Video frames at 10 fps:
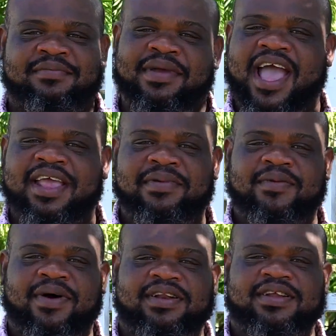Behind me
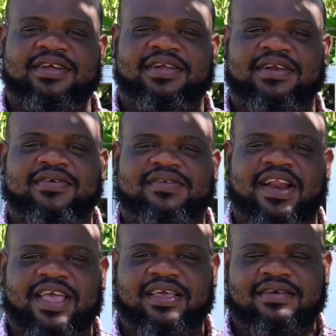what looks
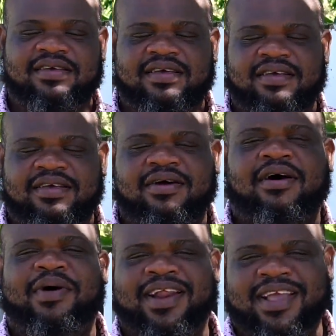like,
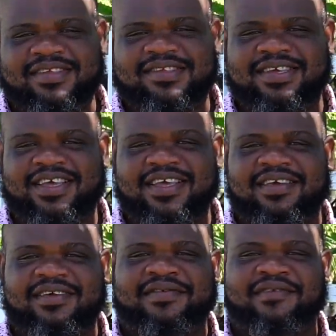or what is a
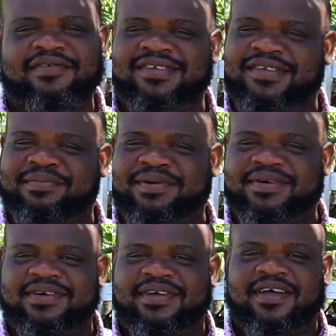very
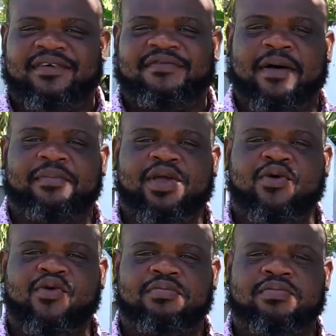simple family
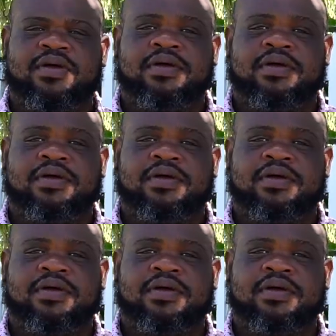home.